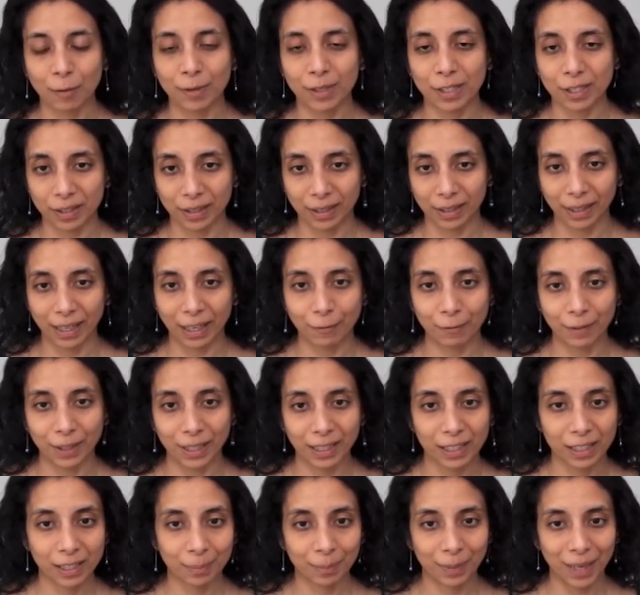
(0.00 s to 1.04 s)
which is the
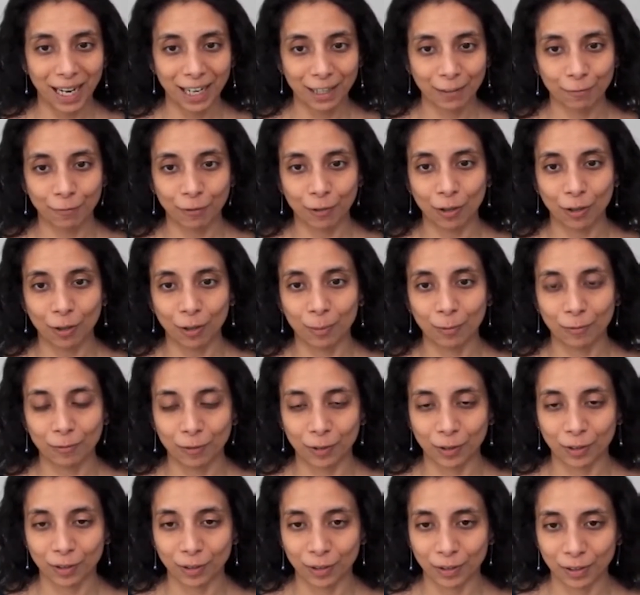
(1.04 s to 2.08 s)
NVIDIA's platform
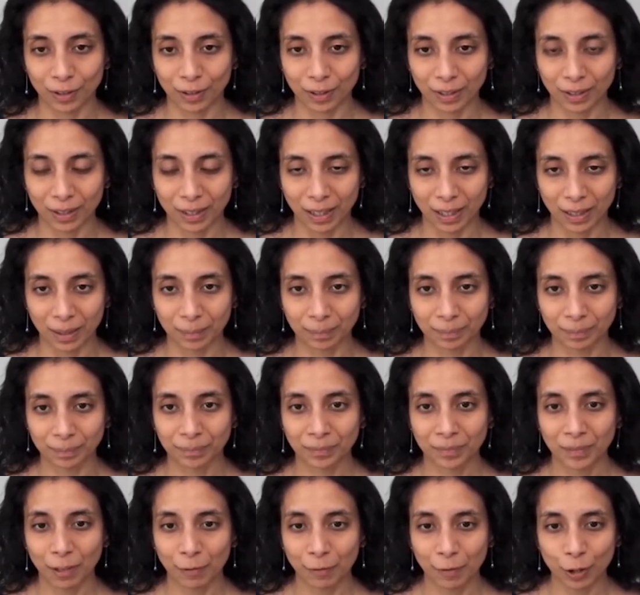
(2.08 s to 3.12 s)
for
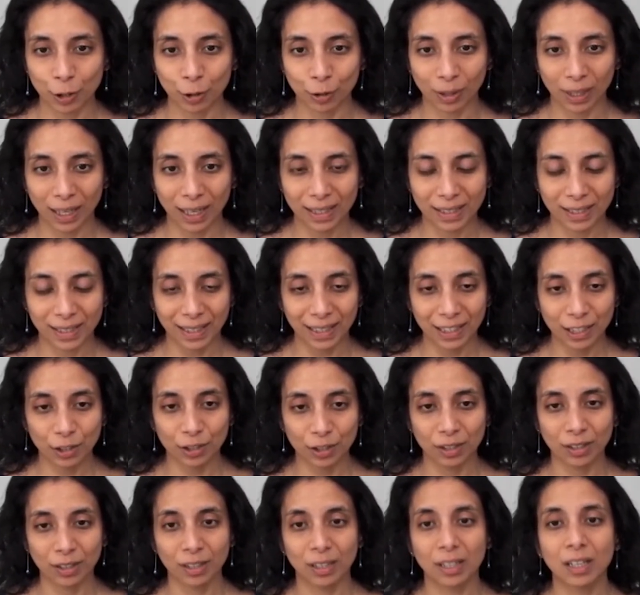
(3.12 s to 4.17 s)

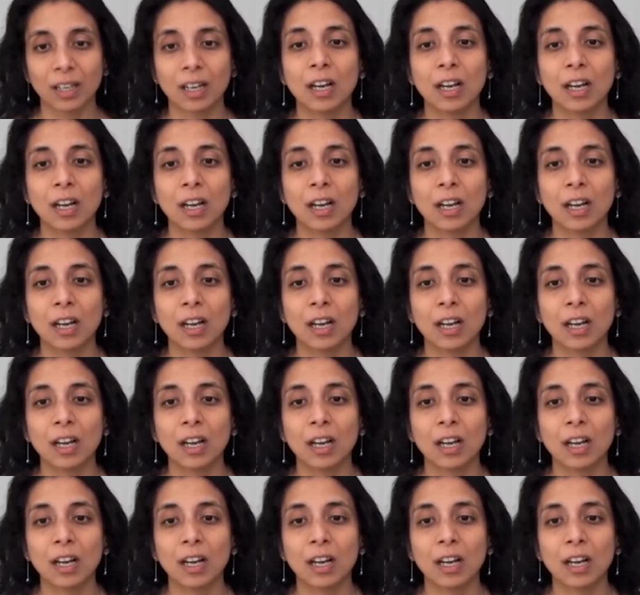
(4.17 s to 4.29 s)
visualization.